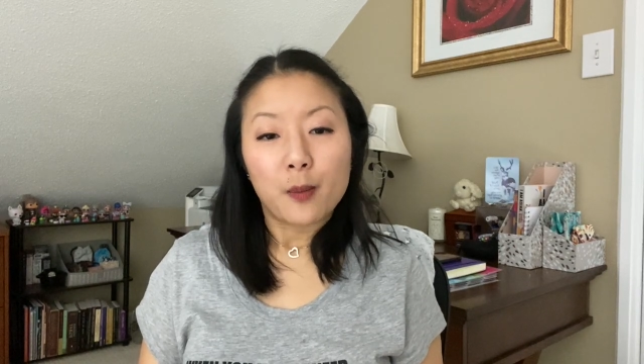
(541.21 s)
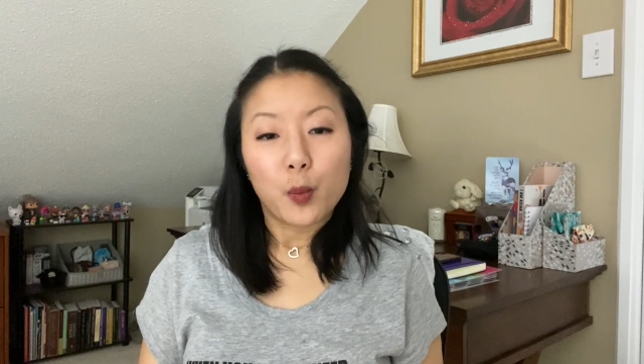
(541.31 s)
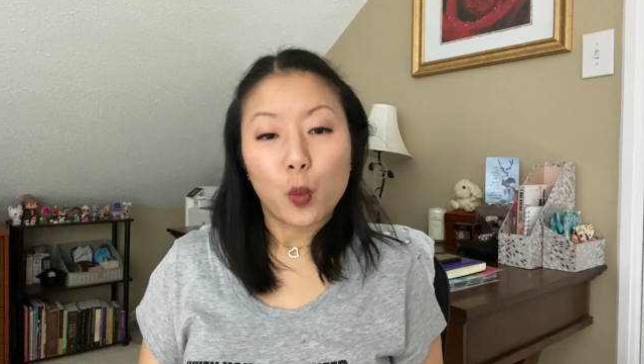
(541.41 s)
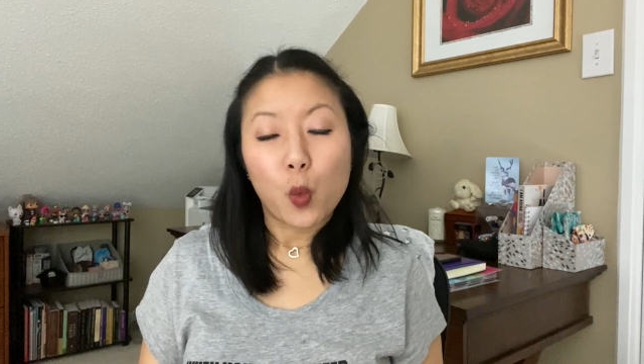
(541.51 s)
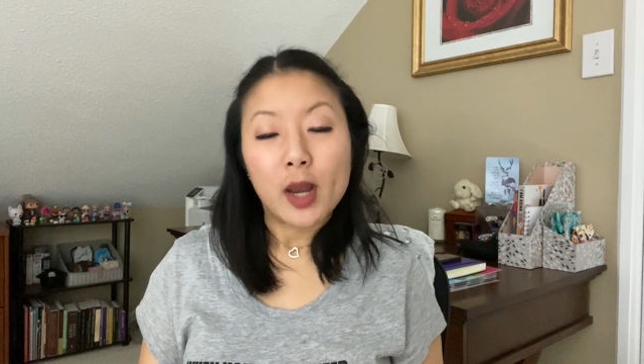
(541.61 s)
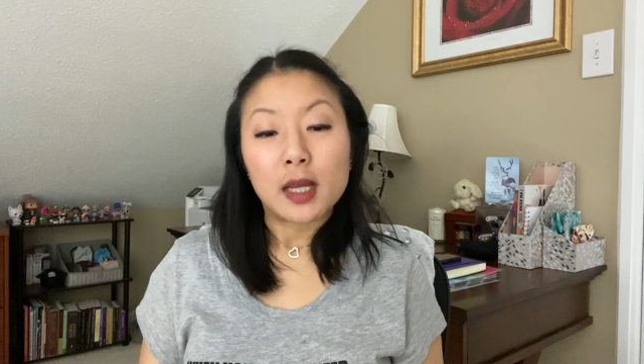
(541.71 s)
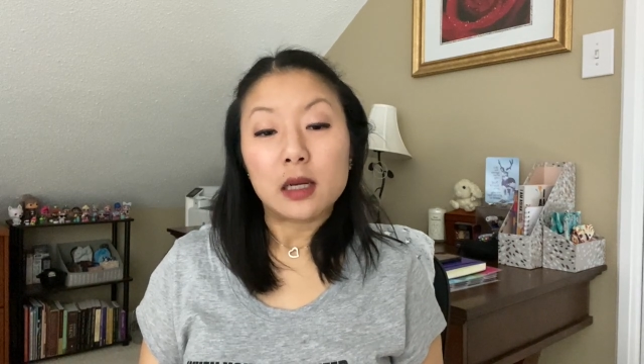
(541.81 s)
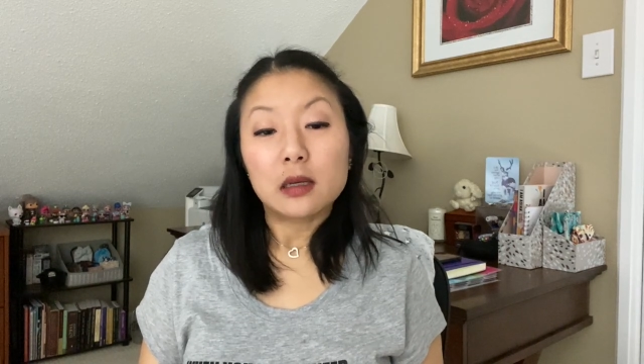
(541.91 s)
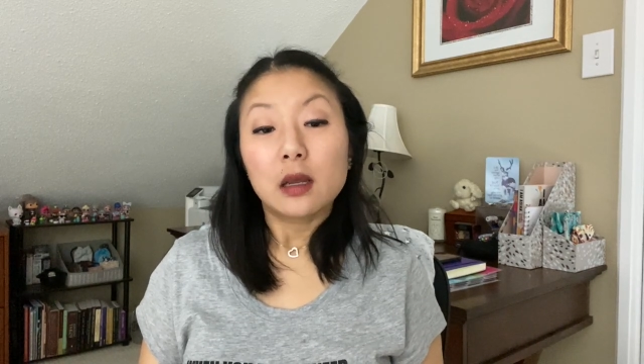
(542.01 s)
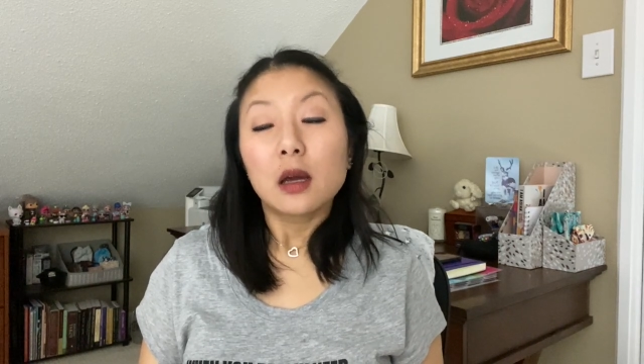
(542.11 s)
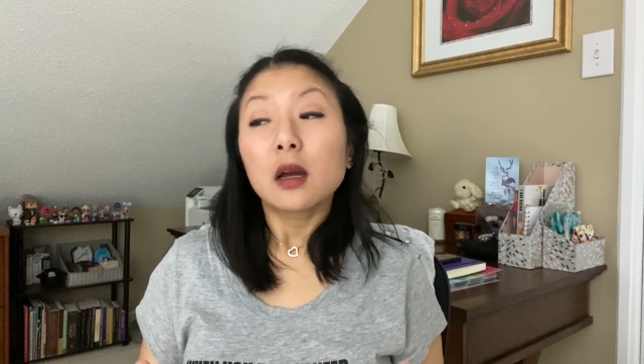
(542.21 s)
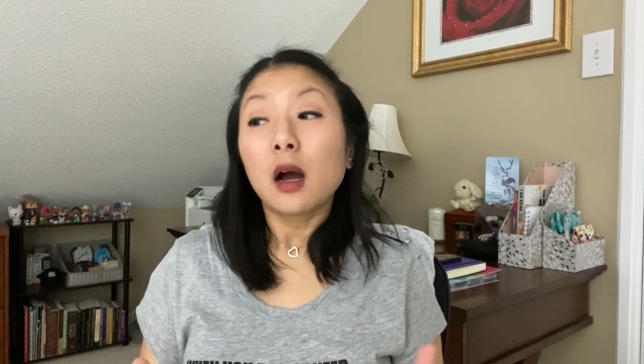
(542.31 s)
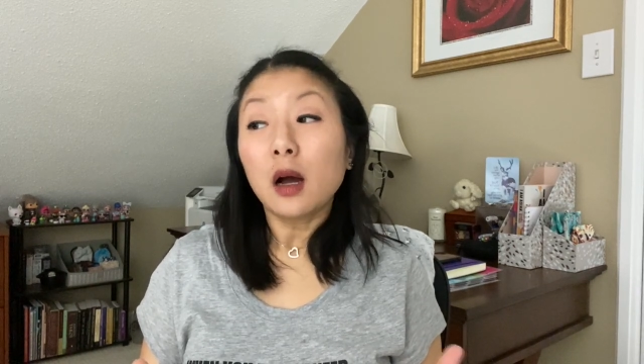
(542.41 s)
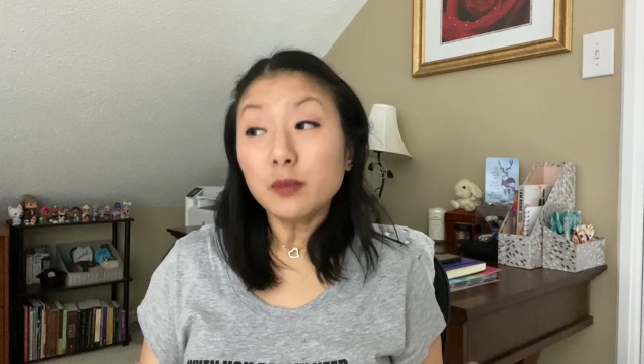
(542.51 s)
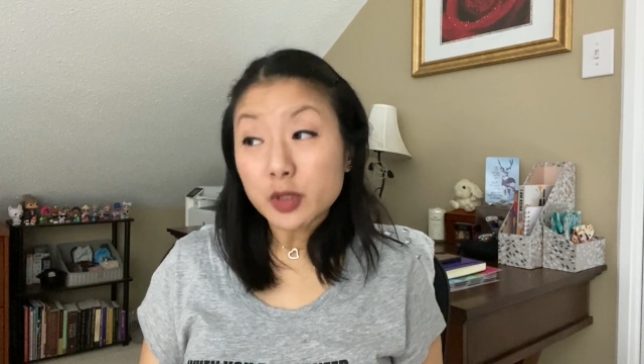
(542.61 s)
when it
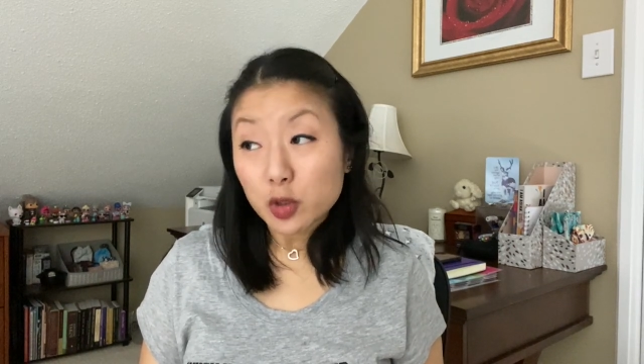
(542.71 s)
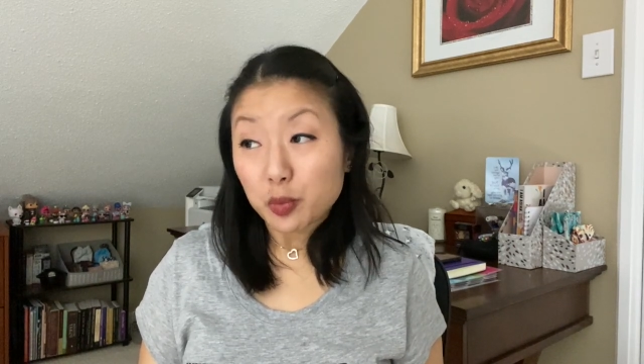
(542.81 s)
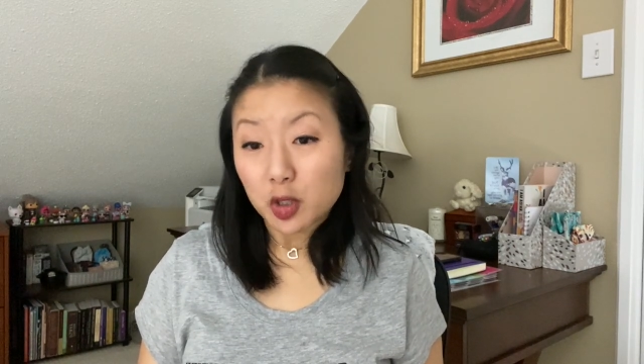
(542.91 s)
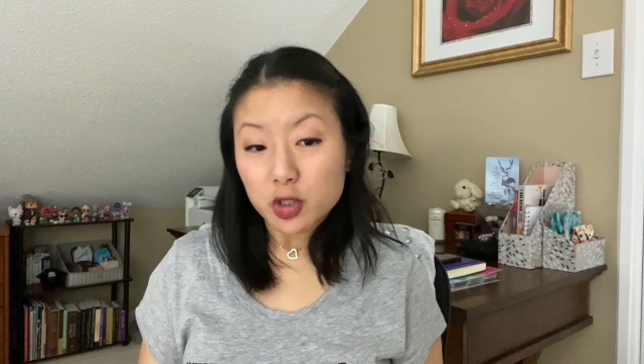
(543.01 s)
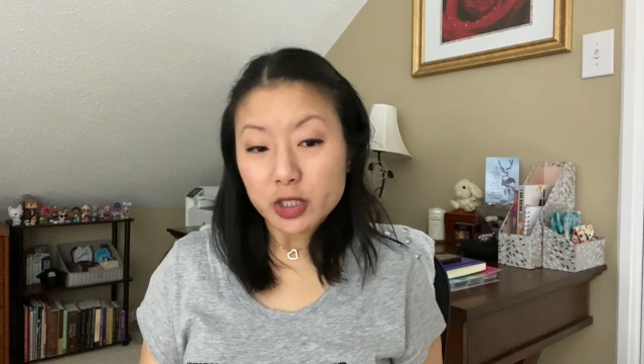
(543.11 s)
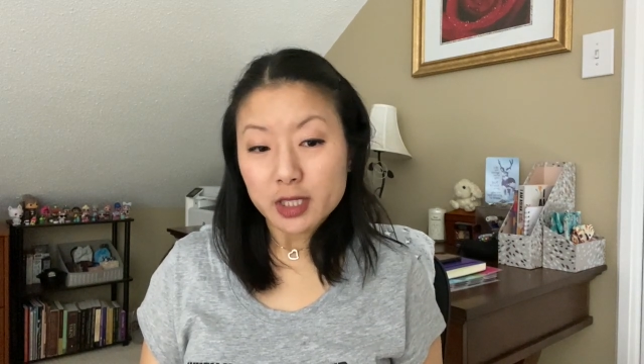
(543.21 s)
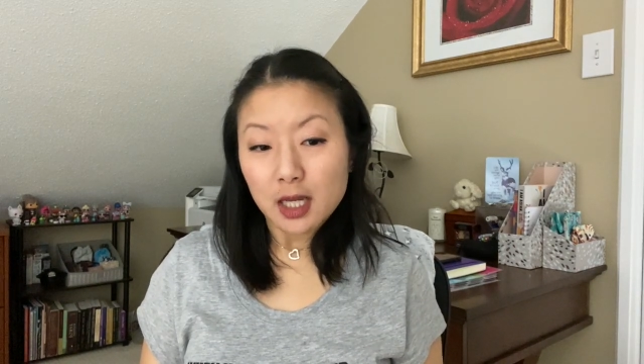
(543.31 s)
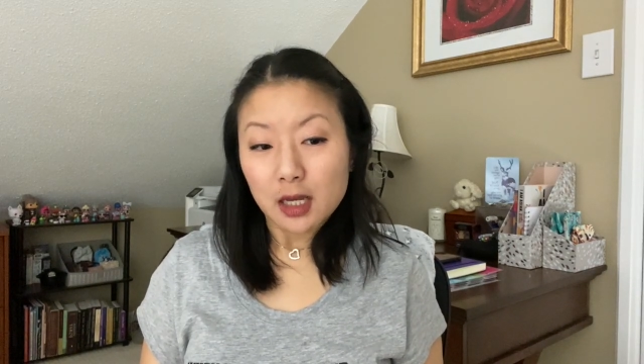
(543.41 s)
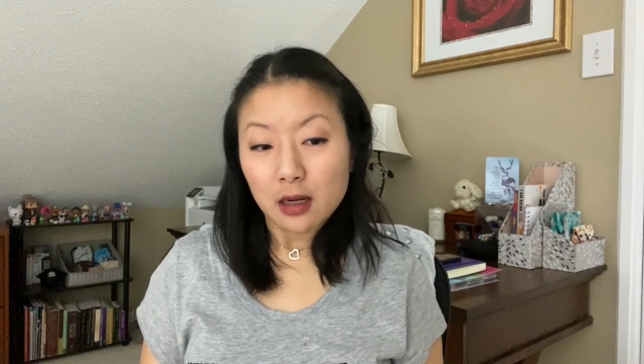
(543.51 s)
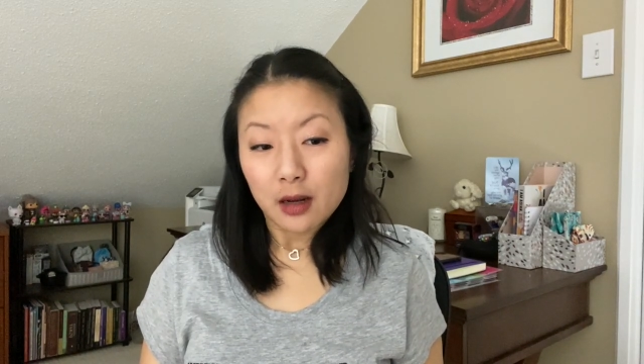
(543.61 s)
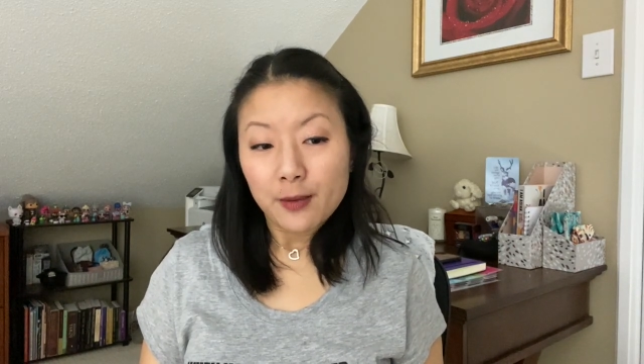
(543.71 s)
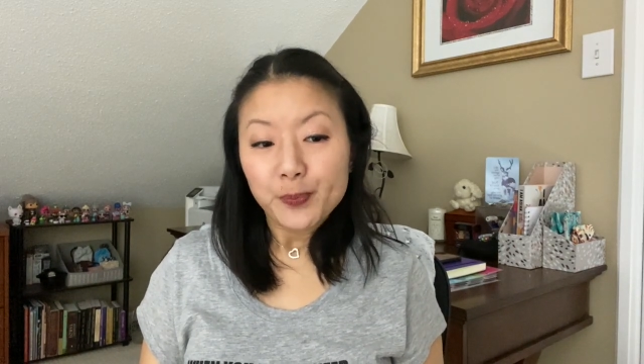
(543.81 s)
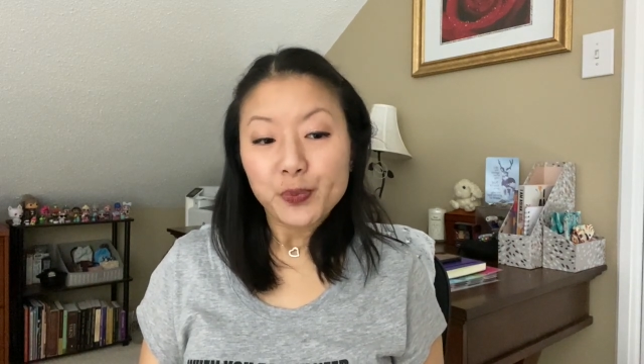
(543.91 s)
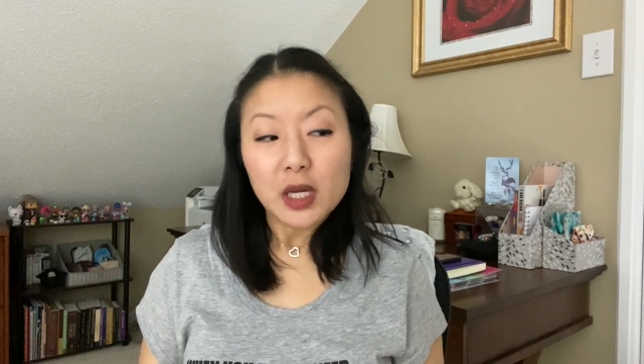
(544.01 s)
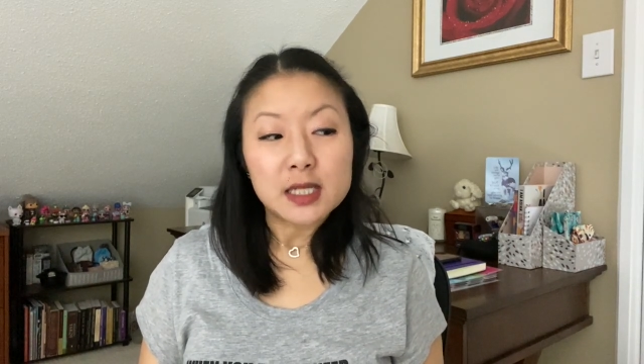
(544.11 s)
comes to purchasing
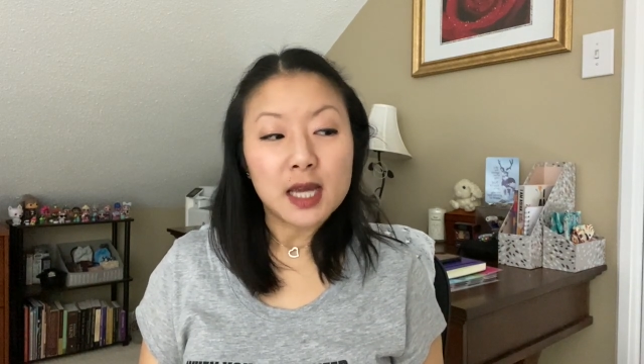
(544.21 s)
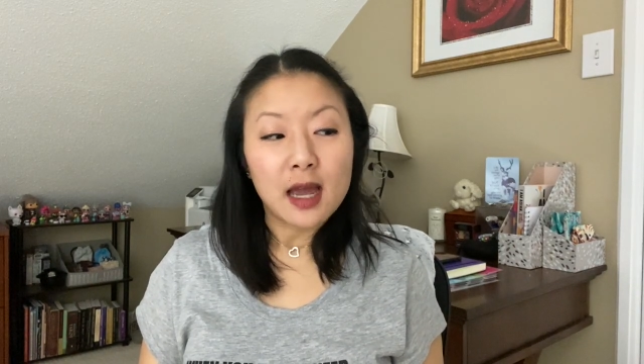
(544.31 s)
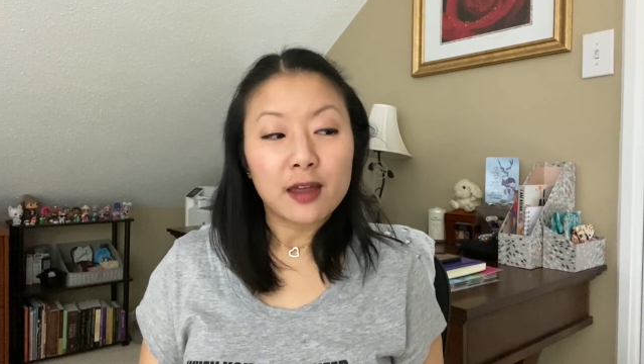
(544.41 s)
a deck,